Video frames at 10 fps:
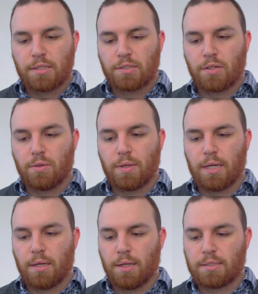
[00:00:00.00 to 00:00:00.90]
So
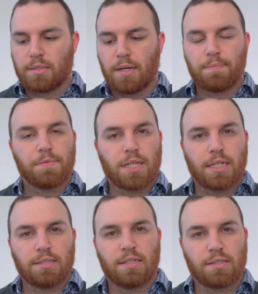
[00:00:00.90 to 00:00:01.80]
uh, it's not
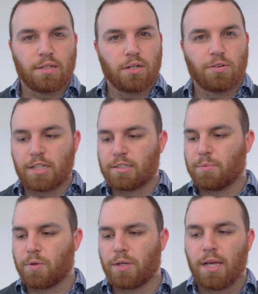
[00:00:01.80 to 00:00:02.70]
consistent across the
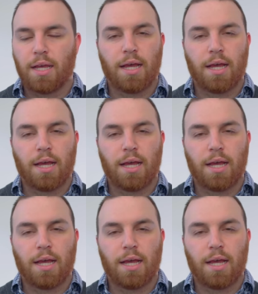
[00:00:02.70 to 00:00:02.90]
board.